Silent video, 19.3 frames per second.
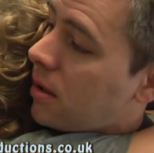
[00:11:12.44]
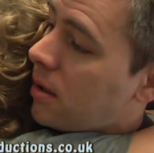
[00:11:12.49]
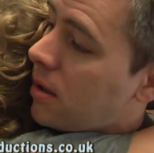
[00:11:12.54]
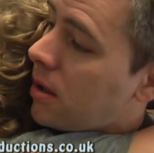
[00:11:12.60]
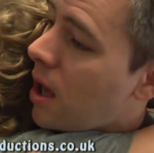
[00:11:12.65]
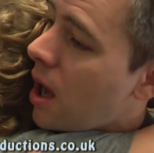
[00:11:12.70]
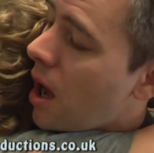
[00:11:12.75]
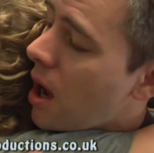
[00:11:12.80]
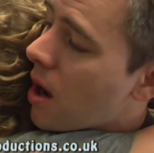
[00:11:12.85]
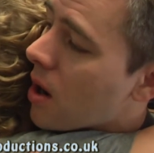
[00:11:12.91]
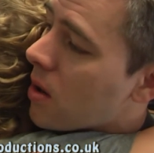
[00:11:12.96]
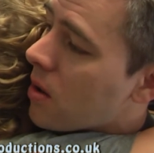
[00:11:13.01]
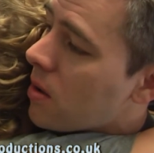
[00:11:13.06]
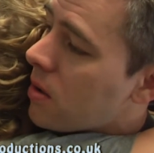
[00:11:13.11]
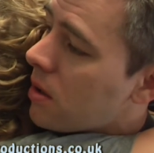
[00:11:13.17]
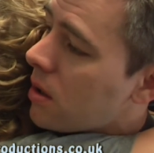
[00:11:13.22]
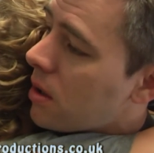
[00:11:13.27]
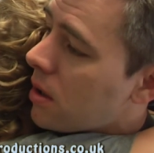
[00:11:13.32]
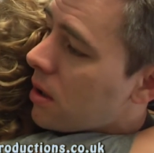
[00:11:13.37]

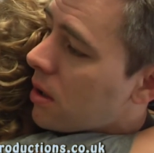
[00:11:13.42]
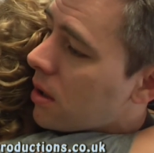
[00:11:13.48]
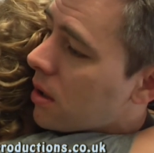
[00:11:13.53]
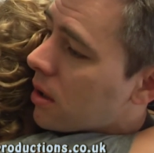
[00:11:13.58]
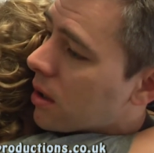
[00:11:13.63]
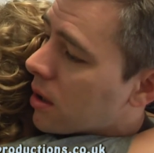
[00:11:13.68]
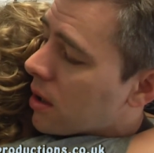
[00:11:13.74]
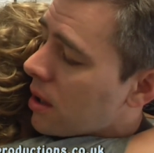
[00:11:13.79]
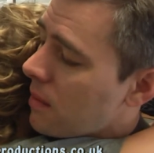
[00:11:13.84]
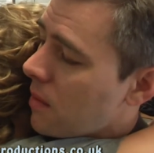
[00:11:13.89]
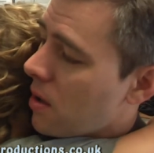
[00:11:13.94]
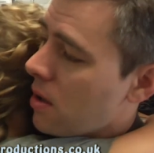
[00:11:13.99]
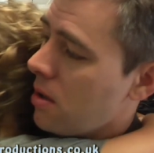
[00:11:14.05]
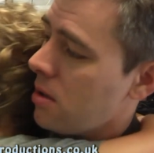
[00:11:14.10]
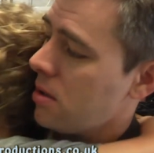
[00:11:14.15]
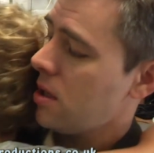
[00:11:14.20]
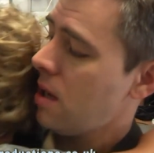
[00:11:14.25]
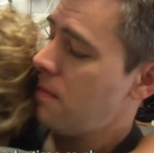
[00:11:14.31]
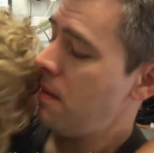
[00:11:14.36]
No! Come
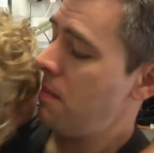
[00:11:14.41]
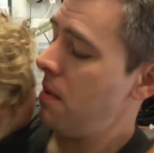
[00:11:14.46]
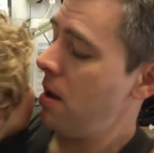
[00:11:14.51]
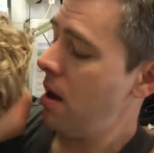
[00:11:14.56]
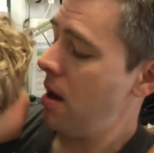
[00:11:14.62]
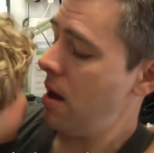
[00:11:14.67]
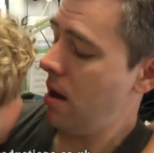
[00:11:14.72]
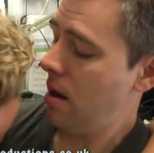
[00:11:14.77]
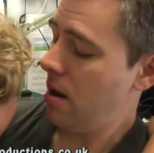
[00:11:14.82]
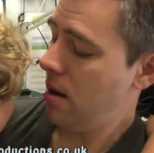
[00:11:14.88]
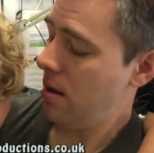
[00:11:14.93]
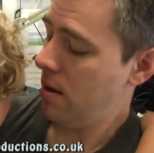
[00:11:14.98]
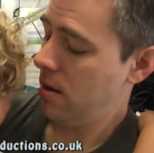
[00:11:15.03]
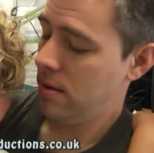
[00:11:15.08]
on, say bye-bye.